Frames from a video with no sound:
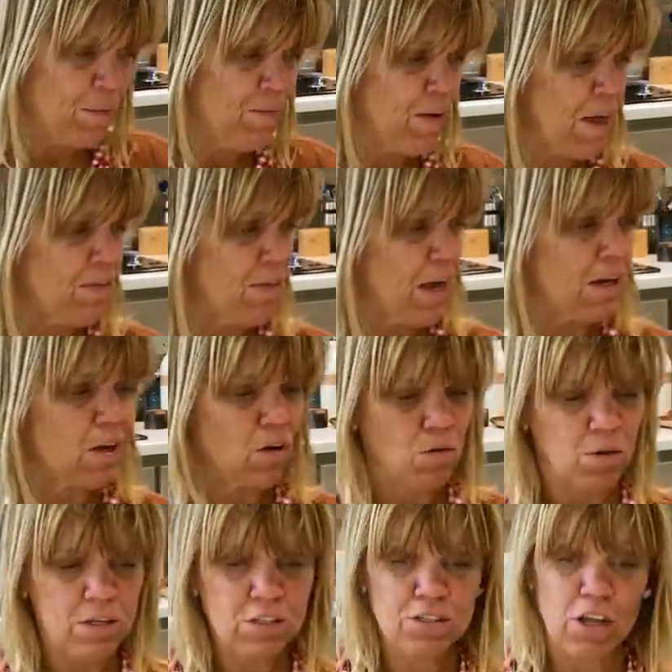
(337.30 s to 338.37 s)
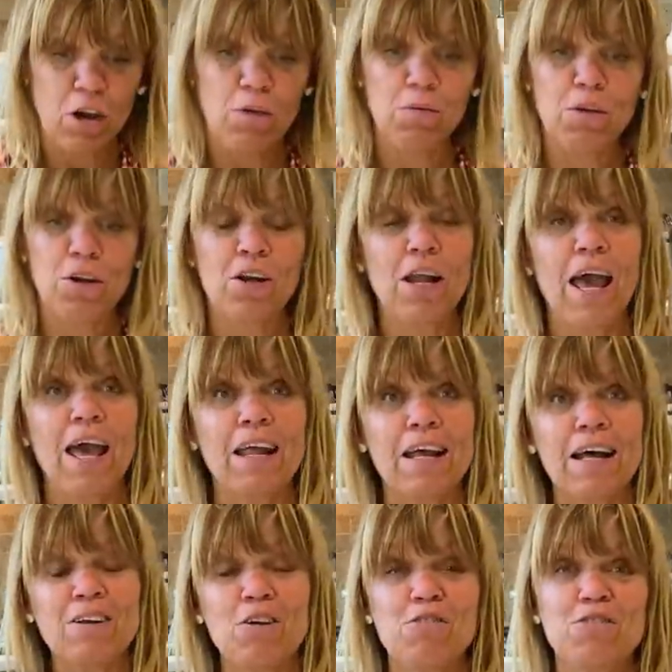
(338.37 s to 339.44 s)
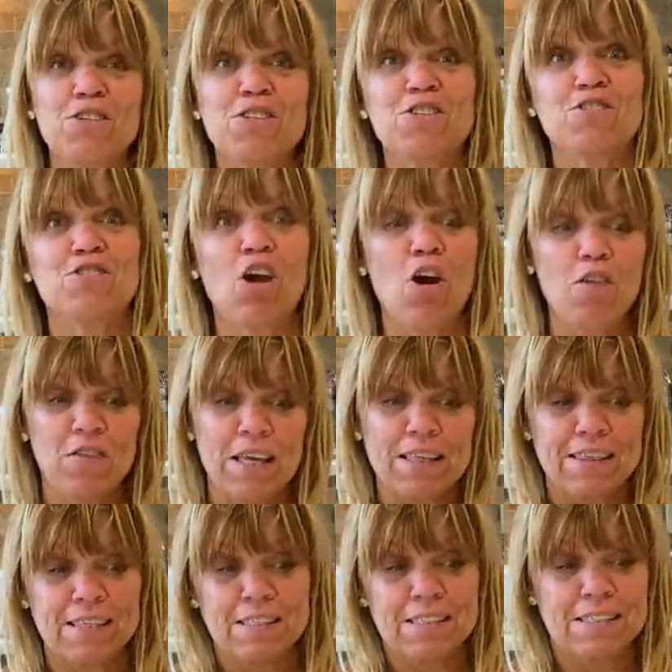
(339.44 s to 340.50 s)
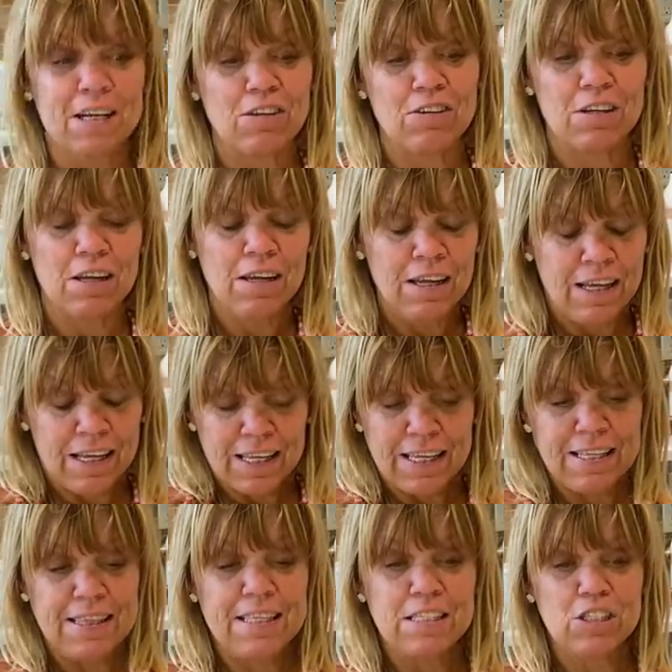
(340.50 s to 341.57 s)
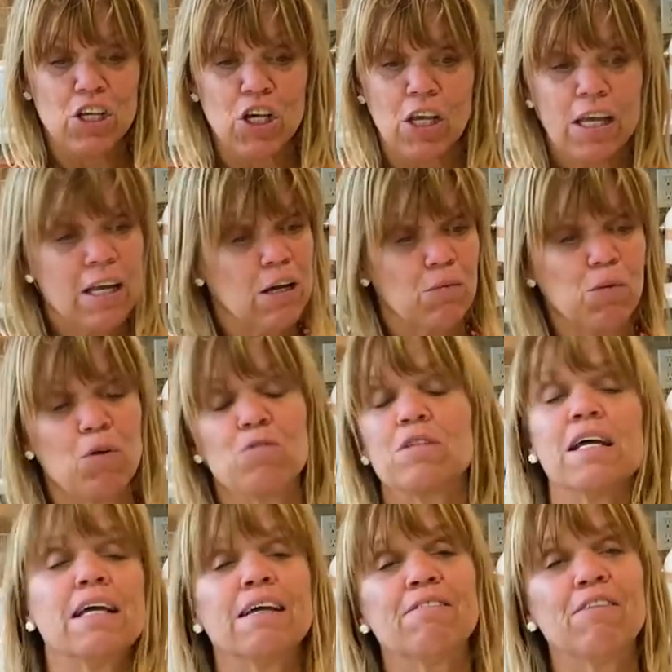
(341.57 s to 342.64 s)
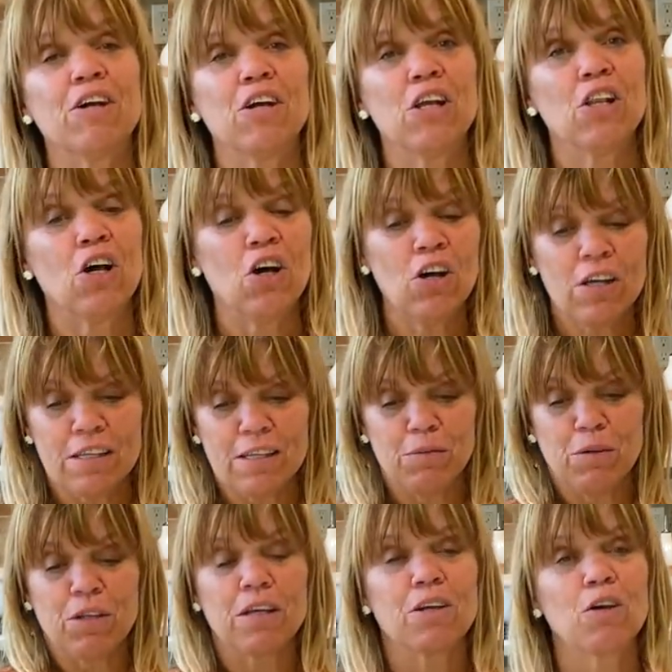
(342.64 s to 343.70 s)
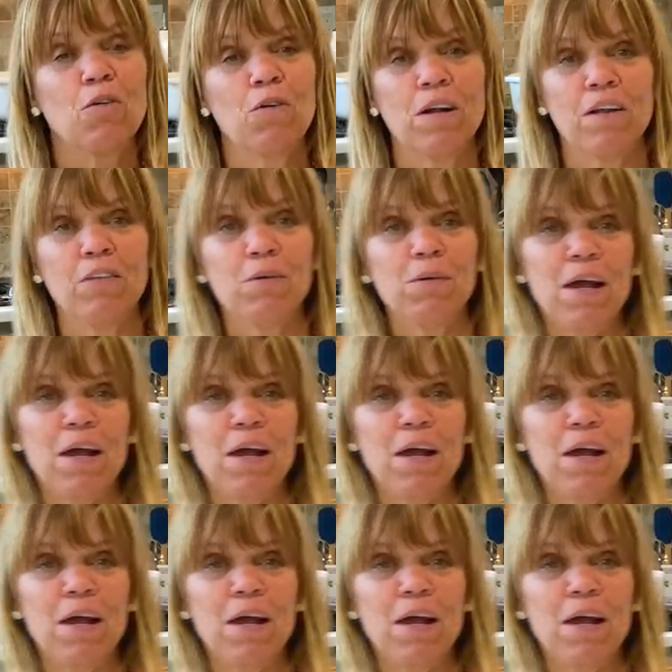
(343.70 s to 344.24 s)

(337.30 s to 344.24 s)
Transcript: we've got that going, so we're gonna head on over to the stove, get this start, get this cooking, it won't take very long, and then we'll get going on the